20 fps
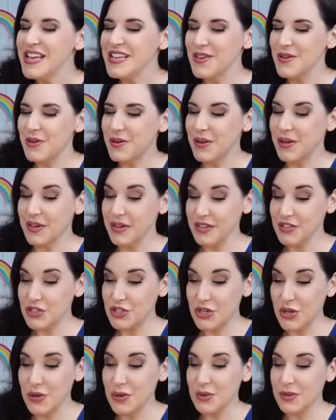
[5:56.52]
you could
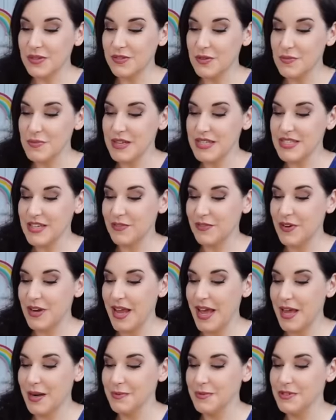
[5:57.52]
choose from the different
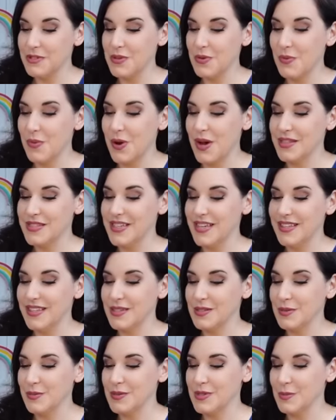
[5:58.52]
animals you wanted.
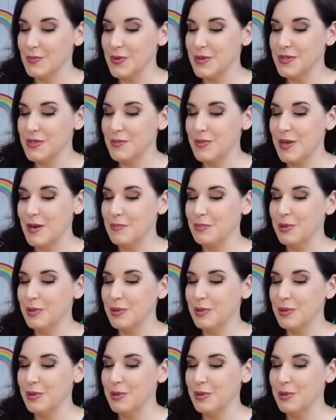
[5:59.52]
This one was supposed to be a